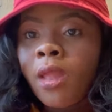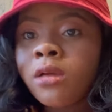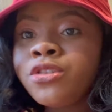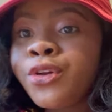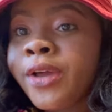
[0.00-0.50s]

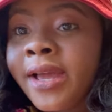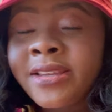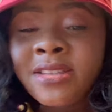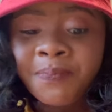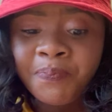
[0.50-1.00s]
So
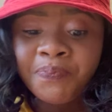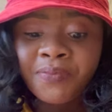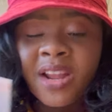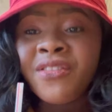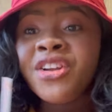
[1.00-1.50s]
guys,
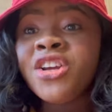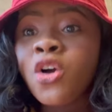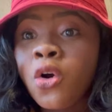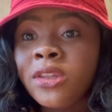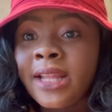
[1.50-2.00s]
I've already
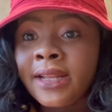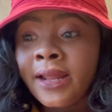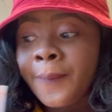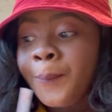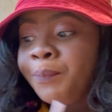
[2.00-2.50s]
called
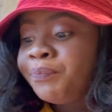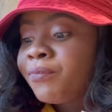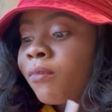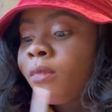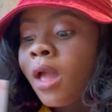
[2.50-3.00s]
Nana,
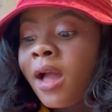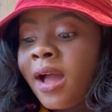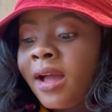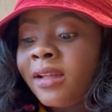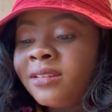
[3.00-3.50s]

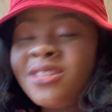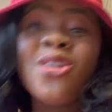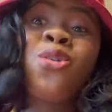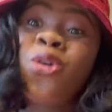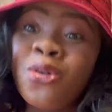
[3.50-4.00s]
and
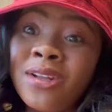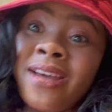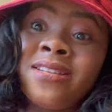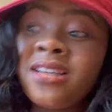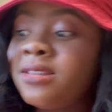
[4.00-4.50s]
not called.
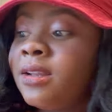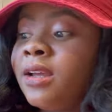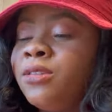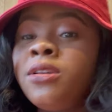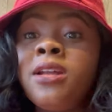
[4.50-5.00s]
I texted
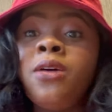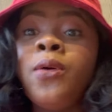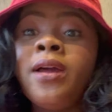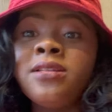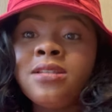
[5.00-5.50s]
I told her that
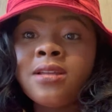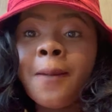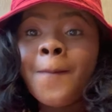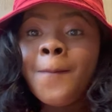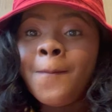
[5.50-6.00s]
we're at
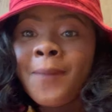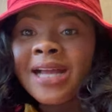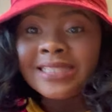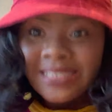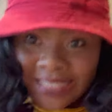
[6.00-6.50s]

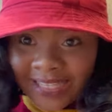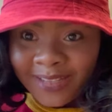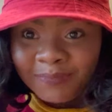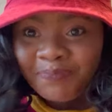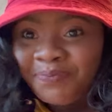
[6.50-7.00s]

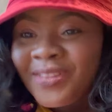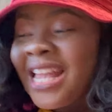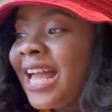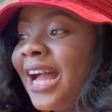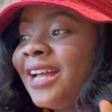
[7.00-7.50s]
MacD
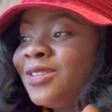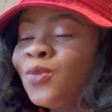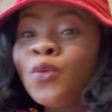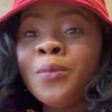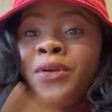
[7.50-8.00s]
and
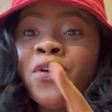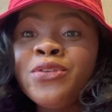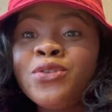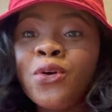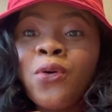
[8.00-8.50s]
we'll be
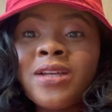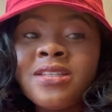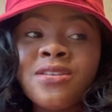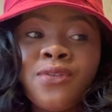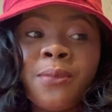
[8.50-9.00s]
going to
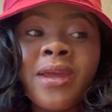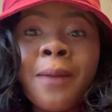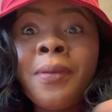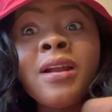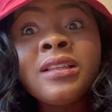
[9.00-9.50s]
Oasis from here.
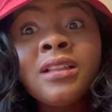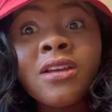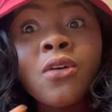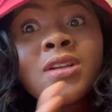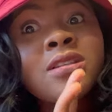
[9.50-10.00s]

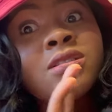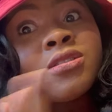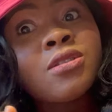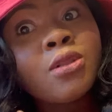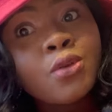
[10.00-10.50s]
Apparently Oasis
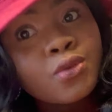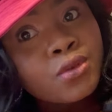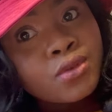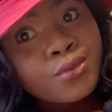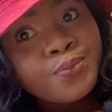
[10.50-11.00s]
is
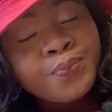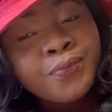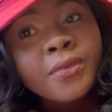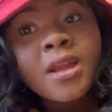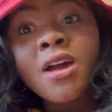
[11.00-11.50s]
closed.
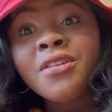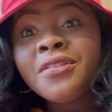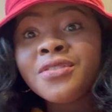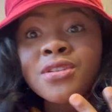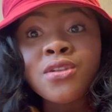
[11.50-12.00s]
I don't know
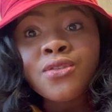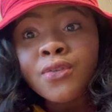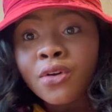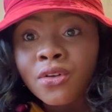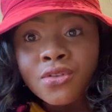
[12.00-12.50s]
if it's closed
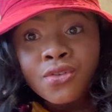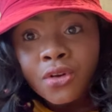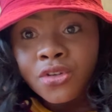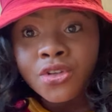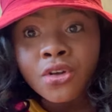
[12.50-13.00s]
for
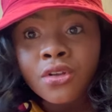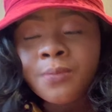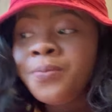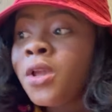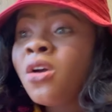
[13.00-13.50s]

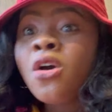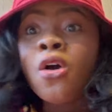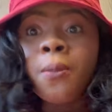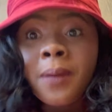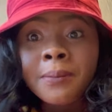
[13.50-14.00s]
construction
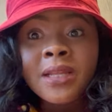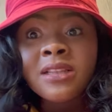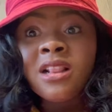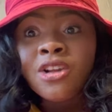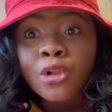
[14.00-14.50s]
or
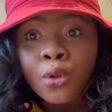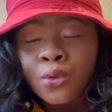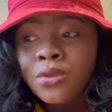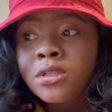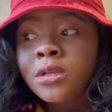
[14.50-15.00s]
permanently
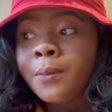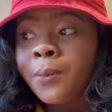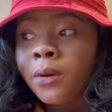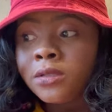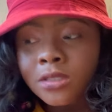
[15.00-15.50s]
closed,
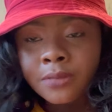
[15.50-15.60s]
but